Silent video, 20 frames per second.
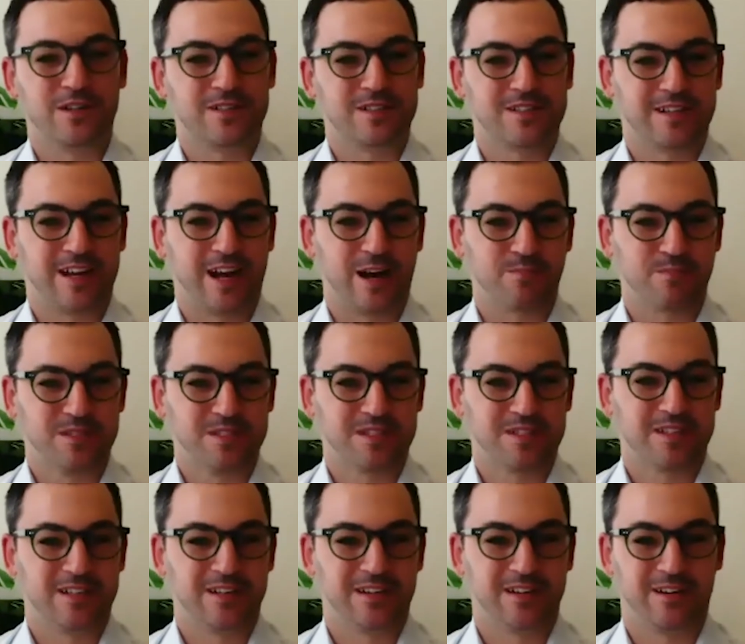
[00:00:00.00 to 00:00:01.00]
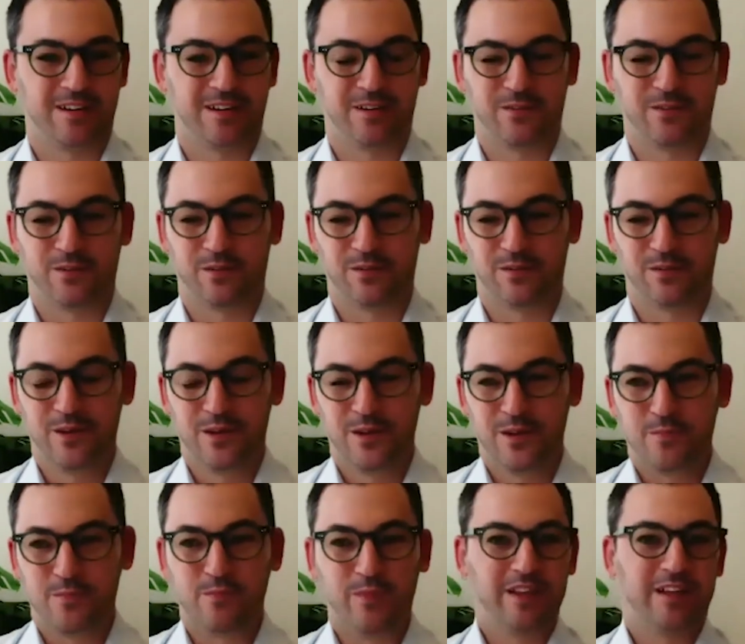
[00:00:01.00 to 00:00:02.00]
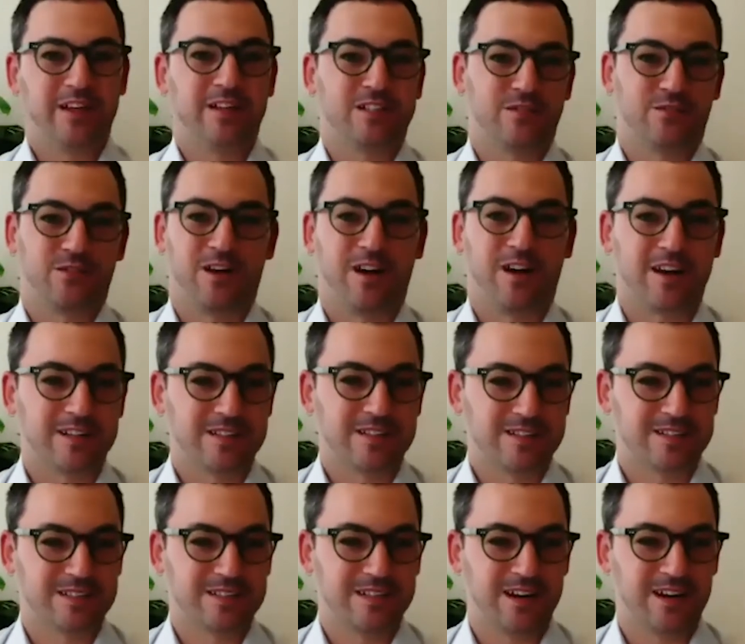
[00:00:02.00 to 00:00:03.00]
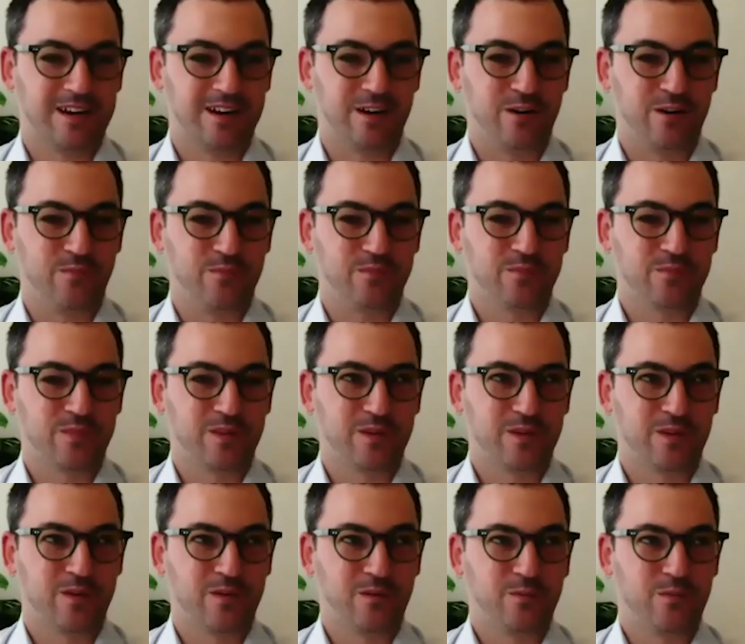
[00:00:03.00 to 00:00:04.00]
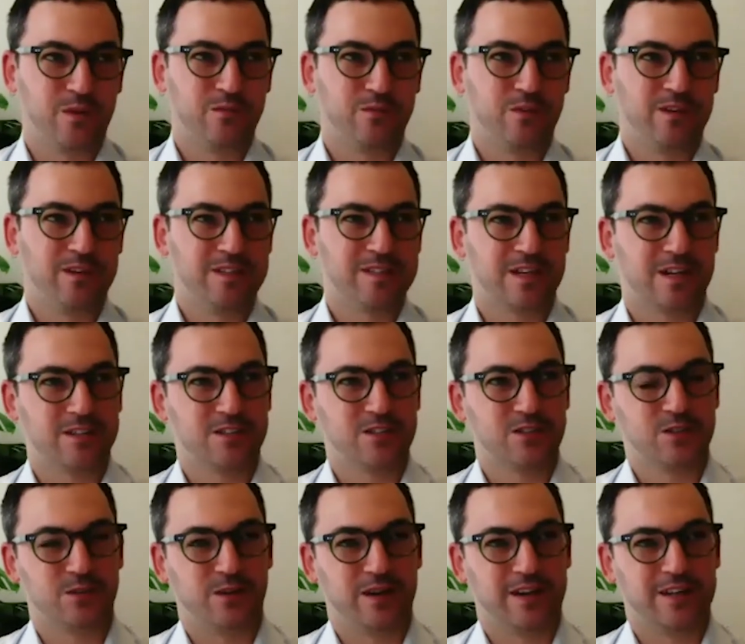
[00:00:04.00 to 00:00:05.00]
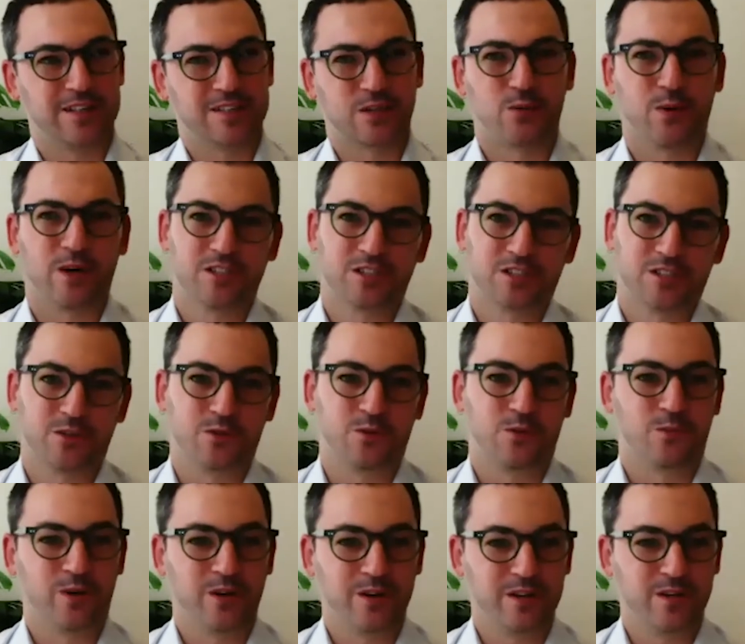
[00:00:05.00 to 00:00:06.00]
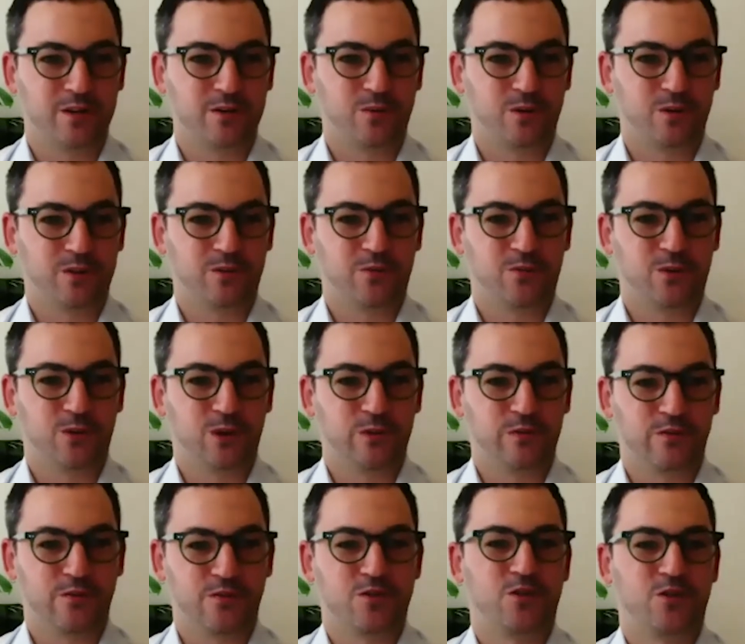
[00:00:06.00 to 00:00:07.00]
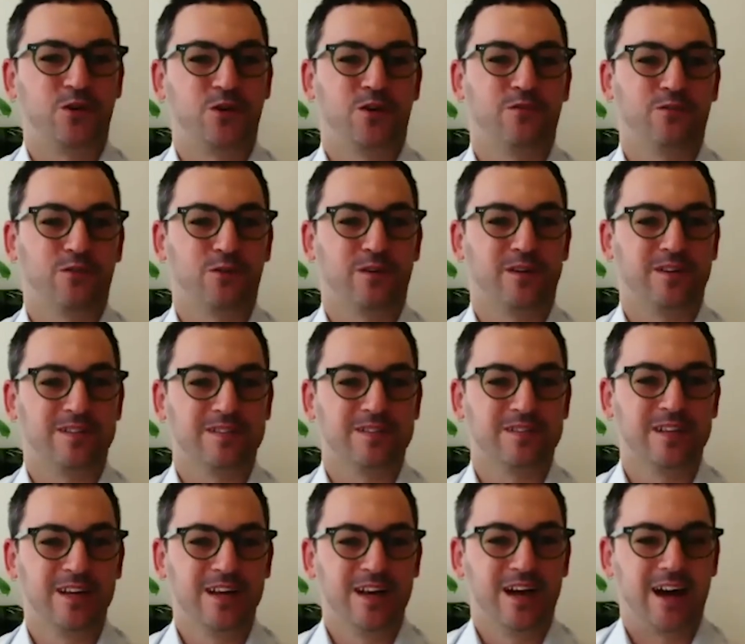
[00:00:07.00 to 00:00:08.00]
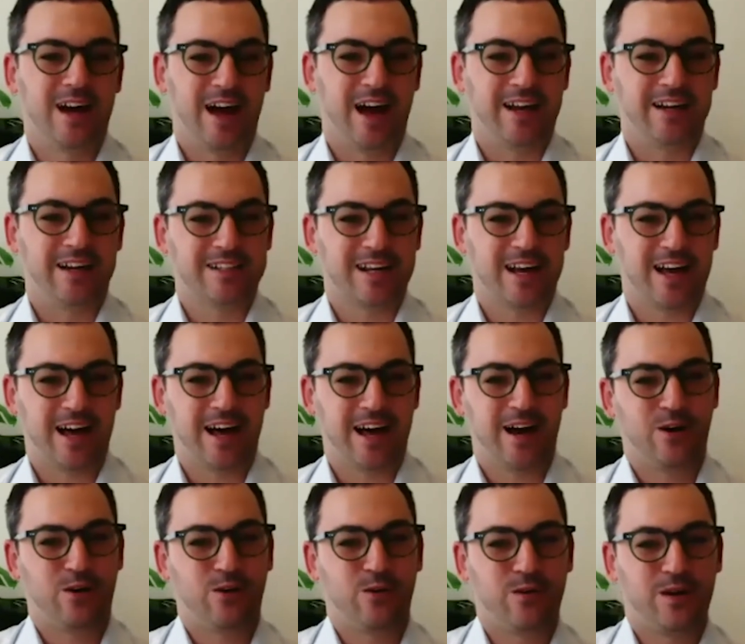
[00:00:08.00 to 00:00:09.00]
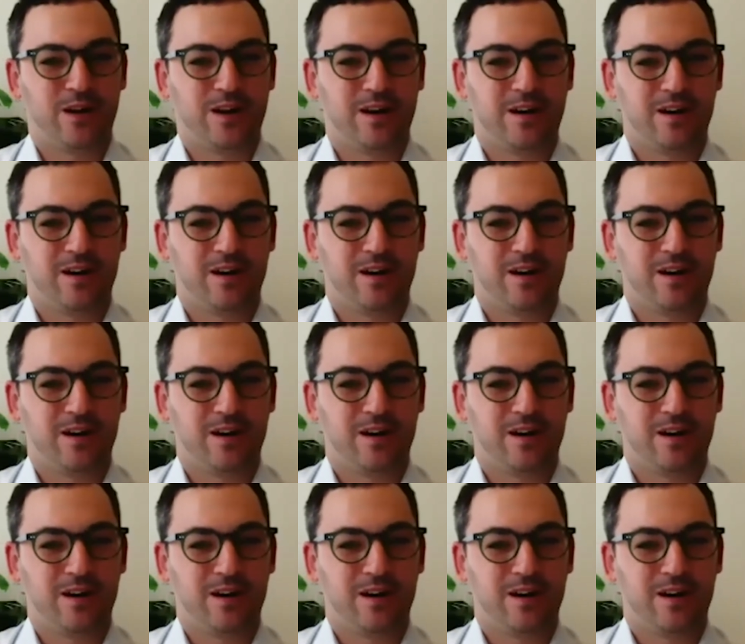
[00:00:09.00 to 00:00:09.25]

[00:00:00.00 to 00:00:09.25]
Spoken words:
snaps can garner millions of likes, we've really started to, I guess, question or wonder what the role of a photographer is and how